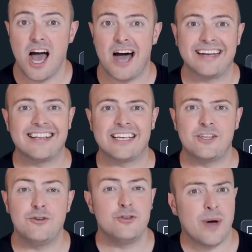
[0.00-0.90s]
I'd like
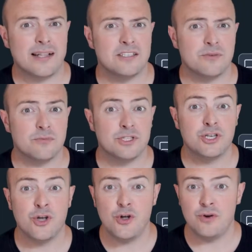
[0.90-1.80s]
you to add some
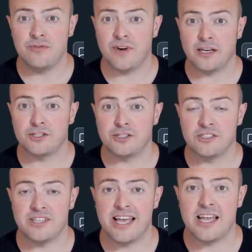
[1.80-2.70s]
return functions
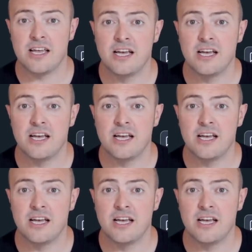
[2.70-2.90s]
there